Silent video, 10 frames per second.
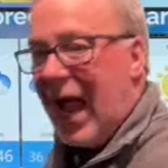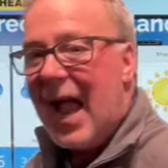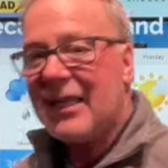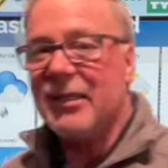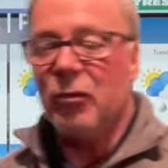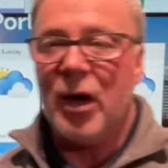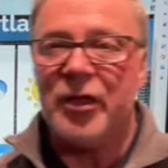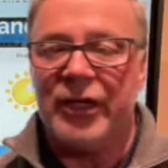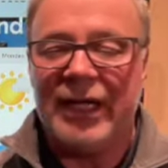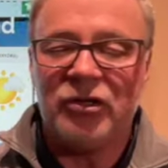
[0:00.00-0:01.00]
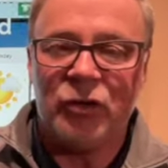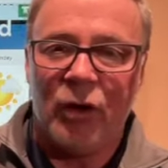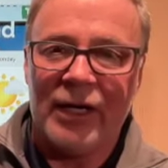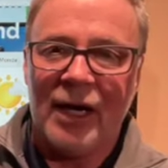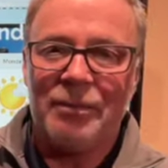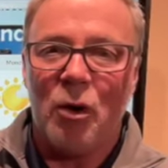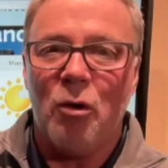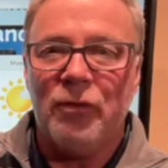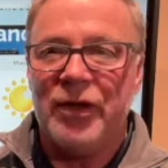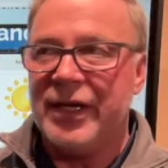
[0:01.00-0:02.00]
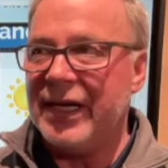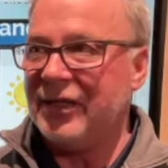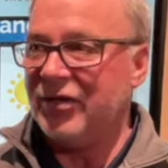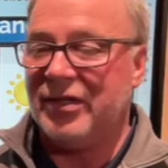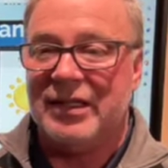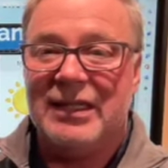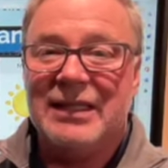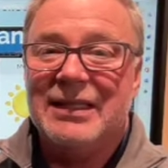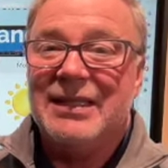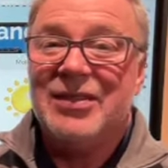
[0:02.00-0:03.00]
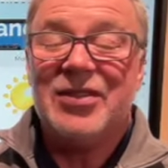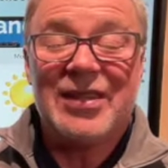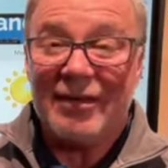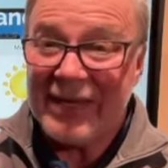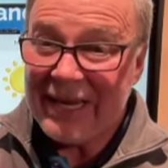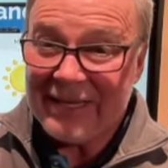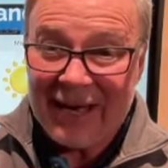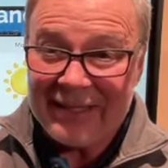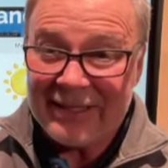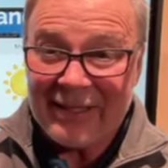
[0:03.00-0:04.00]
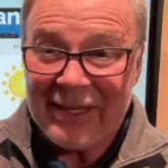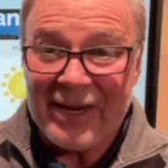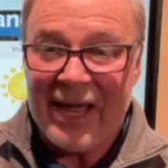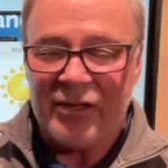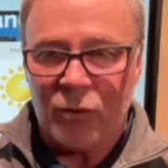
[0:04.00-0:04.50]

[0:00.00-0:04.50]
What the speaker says: active weather day showing up over the next 7, 8, 9, 10 days.